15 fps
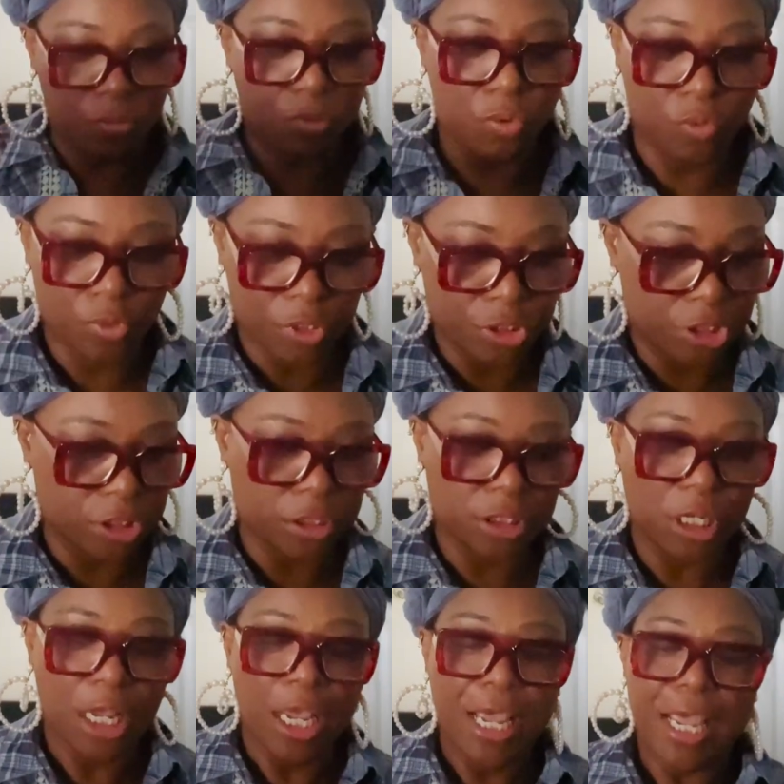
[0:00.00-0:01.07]
gorgeous.
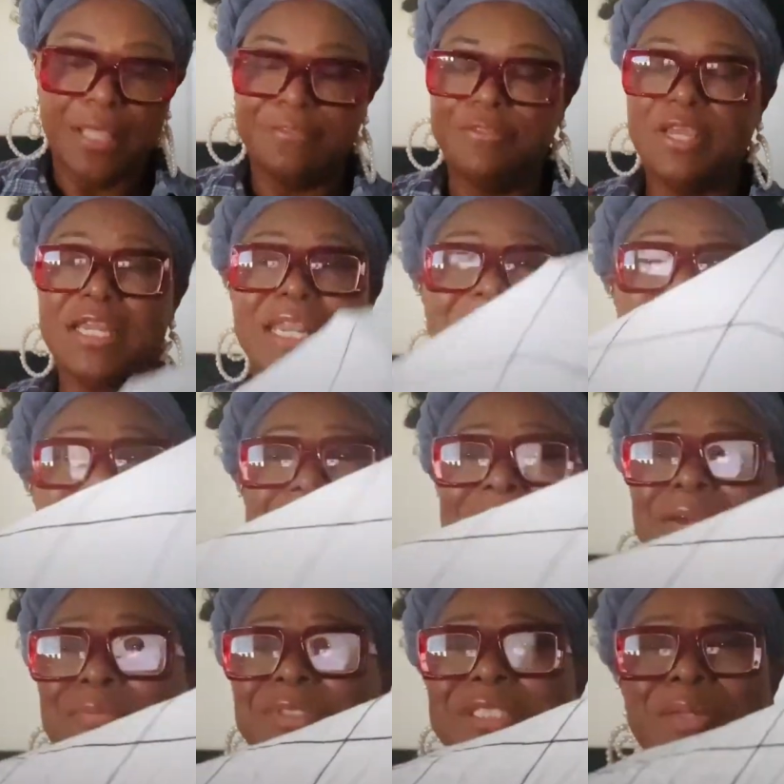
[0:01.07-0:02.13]
And then I like
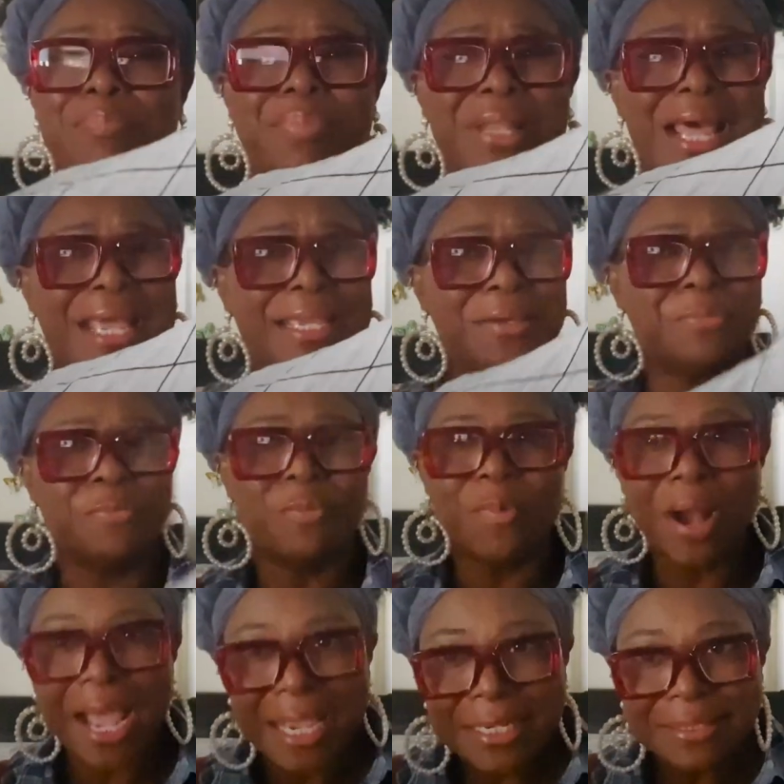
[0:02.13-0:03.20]
it with the black and
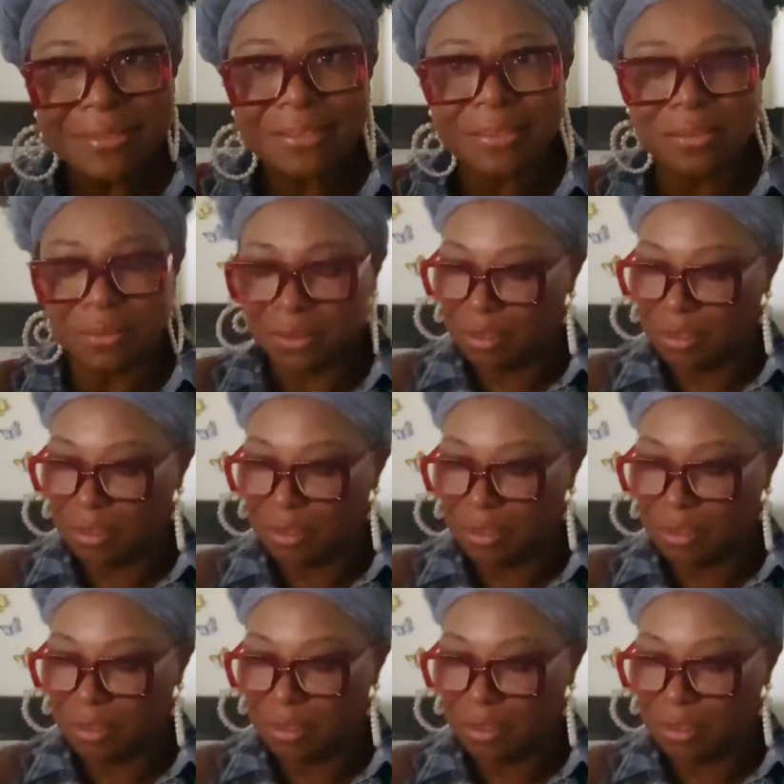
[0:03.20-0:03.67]
white.